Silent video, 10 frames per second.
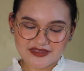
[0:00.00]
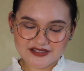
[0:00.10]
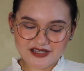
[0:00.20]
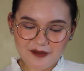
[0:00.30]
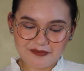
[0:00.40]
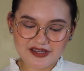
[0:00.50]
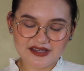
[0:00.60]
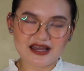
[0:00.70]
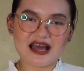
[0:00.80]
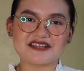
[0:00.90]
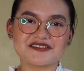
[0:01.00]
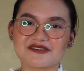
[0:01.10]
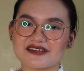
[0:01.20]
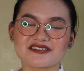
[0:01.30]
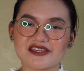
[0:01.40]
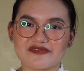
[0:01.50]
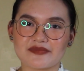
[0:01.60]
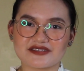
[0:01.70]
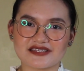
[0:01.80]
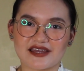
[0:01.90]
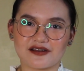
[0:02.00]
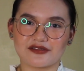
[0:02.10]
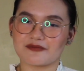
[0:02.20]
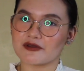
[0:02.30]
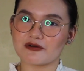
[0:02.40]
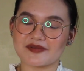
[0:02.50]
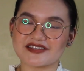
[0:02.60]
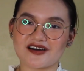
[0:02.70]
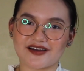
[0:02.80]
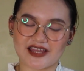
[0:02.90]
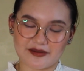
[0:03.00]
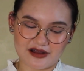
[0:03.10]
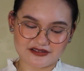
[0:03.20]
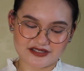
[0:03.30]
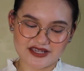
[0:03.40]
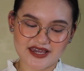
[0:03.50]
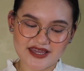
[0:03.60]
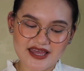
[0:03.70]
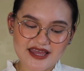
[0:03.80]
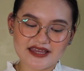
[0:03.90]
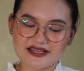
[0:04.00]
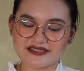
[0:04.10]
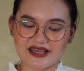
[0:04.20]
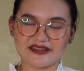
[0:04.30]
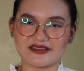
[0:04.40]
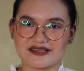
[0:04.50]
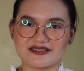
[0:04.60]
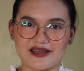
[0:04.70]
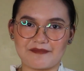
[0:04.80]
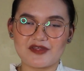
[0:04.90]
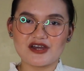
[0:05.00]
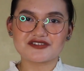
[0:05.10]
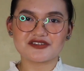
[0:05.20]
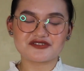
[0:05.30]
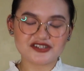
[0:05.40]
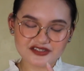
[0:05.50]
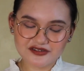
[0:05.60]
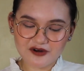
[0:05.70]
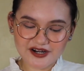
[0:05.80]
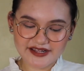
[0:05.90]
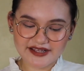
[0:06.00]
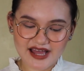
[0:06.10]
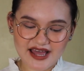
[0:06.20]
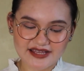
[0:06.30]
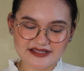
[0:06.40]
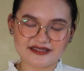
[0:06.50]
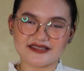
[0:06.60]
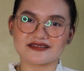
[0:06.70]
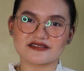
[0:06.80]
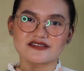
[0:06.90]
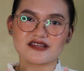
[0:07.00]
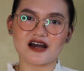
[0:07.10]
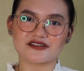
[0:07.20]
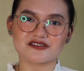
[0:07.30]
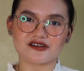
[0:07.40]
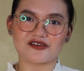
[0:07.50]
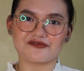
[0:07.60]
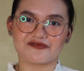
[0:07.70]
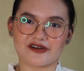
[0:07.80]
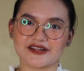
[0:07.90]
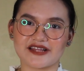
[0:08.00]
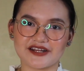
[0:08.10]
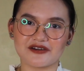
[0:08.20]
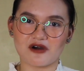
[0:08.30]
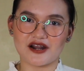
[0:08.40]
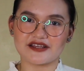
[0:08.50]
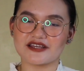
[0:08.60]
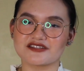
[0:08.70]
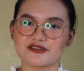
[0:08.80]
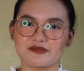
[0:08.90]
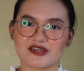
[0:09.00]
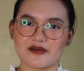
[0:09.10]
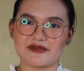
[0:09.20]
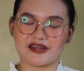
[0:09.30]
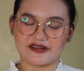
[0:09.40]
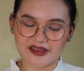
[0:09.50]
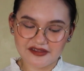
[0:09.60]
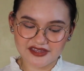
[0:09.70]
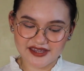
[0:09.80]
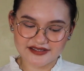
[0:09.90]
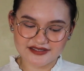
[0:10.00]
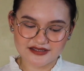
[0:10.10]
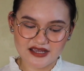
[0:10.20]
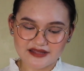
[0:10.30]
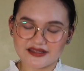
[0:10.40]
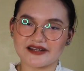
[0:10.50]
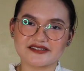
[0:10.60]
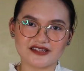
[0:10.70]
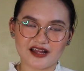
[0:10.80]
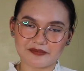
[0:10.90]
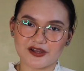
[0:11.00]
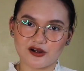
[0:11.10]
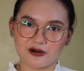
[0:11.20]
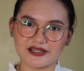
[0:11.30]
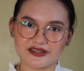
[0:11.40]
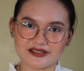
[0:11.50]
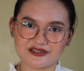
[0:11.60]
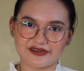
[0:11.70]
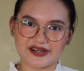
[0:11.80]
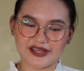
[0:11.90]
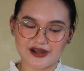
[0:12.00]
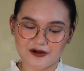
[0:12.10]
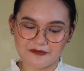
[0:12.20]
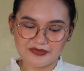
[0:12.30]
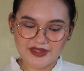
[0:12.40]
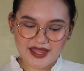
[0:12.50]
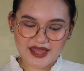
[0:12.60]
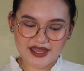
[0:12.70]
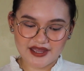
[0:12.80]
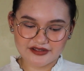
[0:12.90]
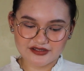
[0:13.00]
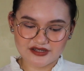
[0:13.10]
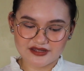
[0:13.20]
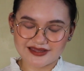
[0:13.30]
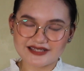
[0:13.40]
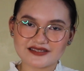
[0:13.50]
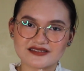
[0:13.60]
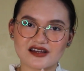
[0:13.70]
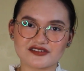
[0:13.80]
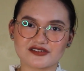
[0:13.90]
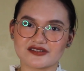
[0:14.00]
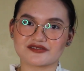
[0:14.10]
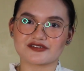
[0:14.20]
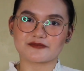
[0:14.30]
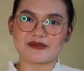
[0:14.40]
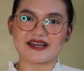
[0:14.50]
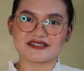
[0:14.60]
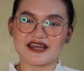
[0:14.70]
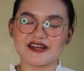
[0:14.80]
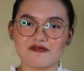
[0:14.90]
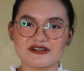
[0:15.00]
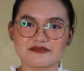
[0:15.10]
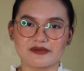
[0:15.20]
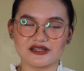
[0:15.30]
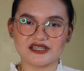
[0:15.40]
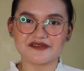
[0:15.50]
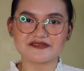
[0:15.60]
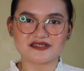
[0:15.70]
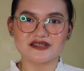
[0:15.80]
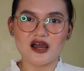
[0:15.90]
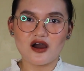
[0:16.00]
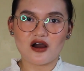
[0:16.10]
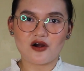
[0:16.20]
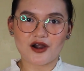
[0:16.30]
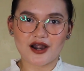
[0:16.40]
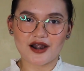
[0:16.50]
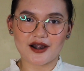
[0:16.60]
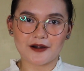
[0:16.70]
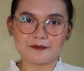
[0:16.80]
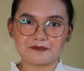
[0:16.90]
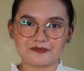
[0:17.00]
the topic, as you can see from the title, that we will be talking about today is atheism. So just a warning guys, this is not to convert anyone into becoming an atheist. That is not my goal in this video. And this is not to disrespect anyone's beliefs or